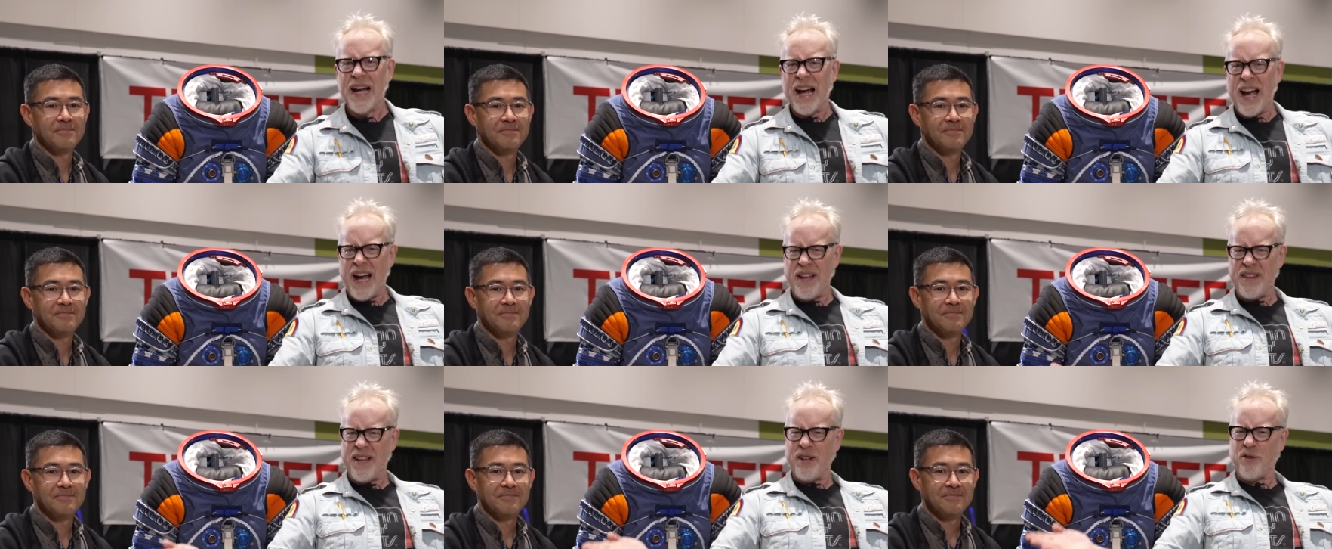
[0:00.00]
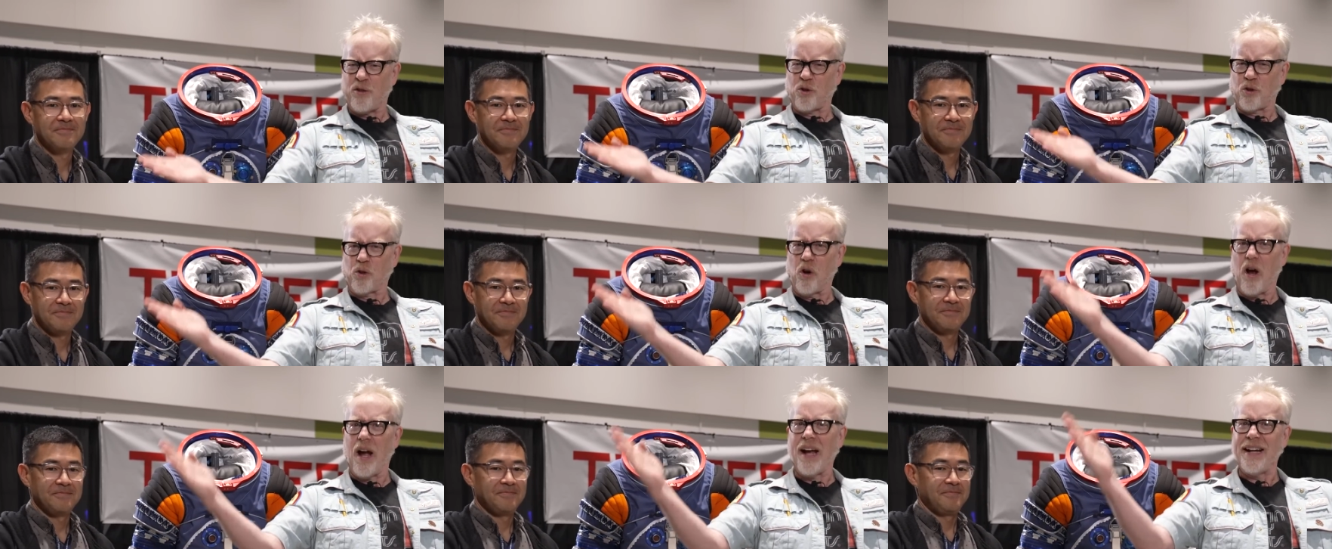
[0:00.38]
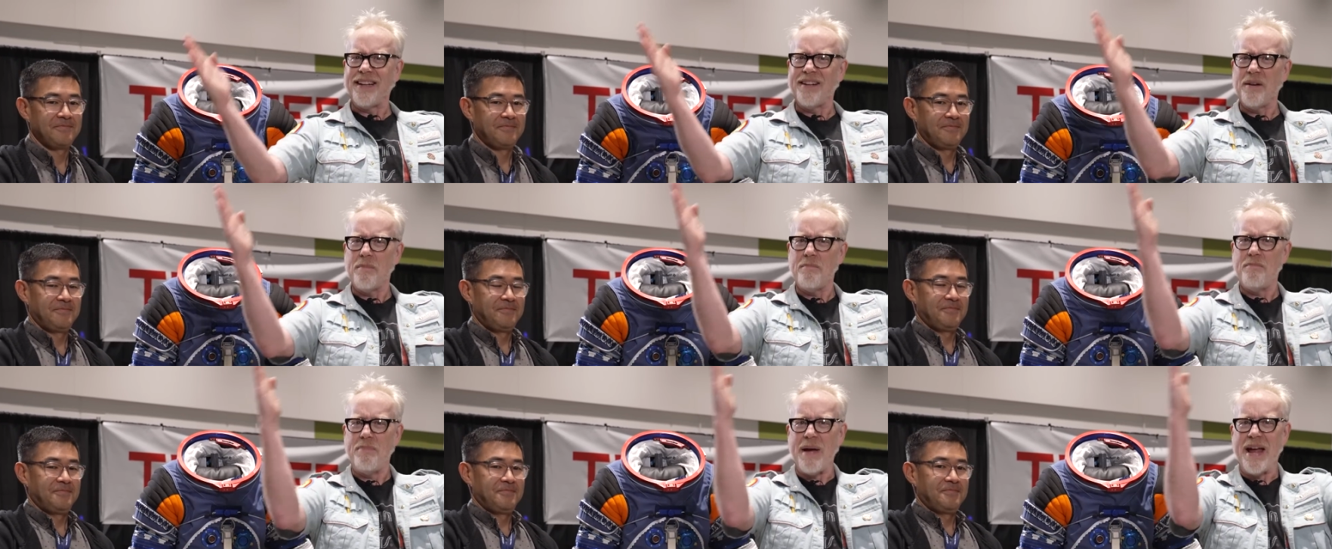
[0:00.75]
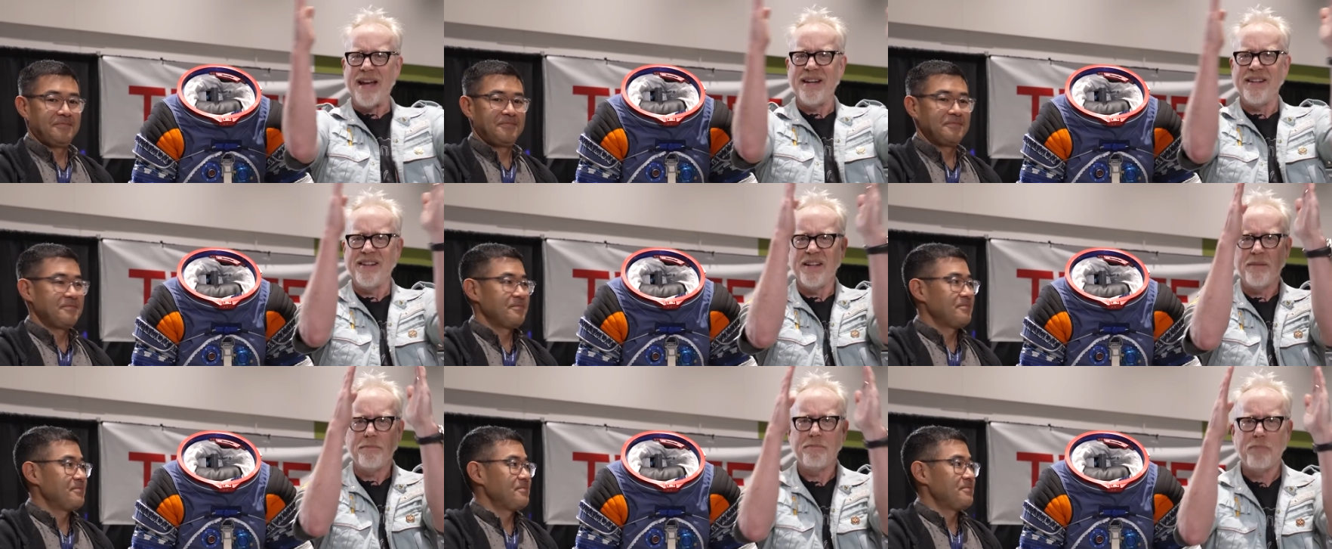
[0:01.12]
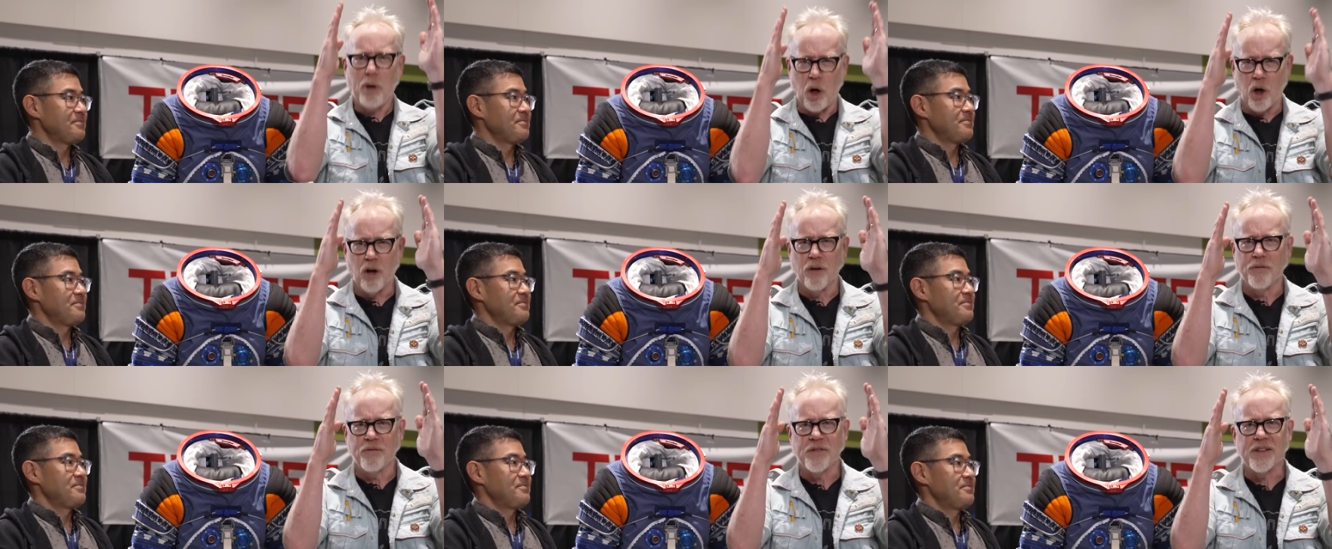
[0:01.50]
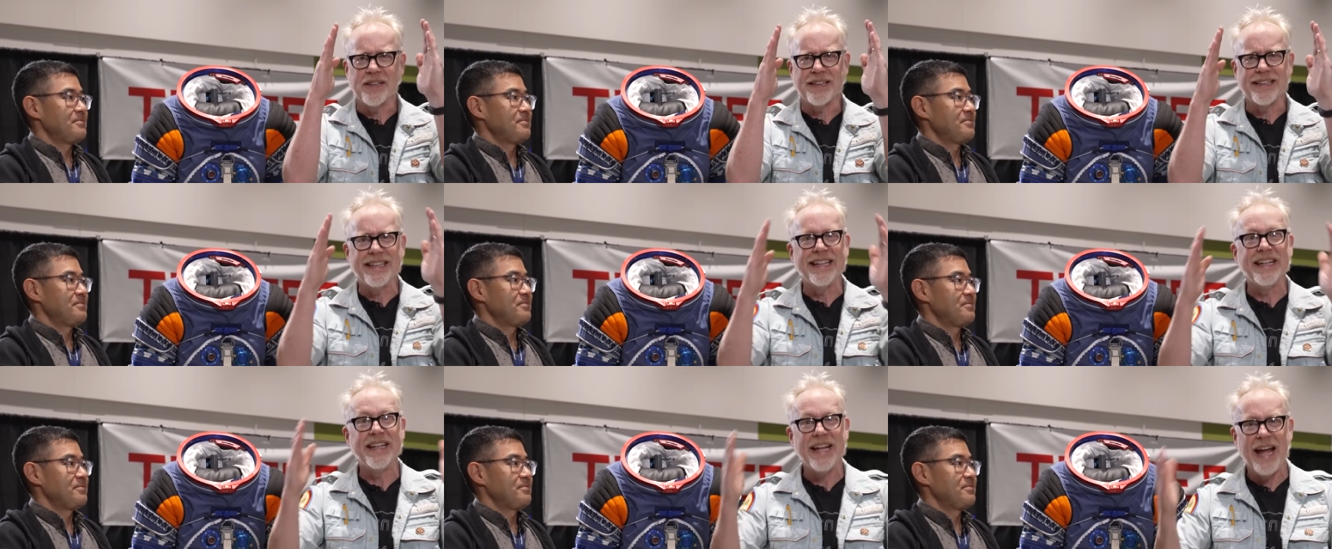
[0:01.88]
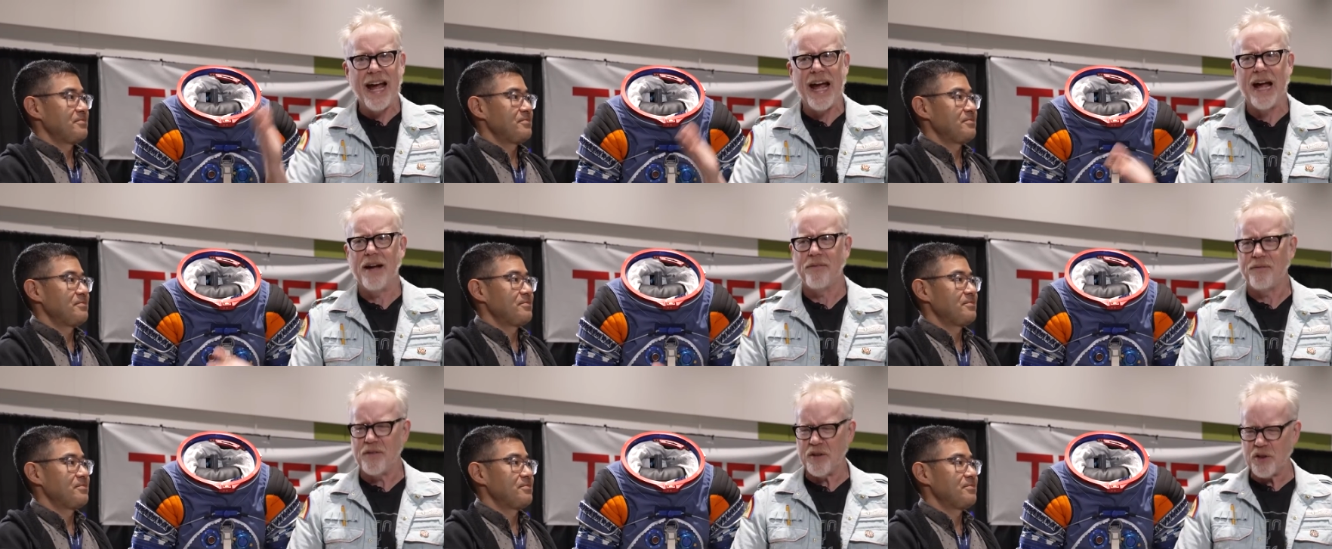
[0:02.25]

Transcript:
Speaker 1: and then trying to bend it perfectly in half.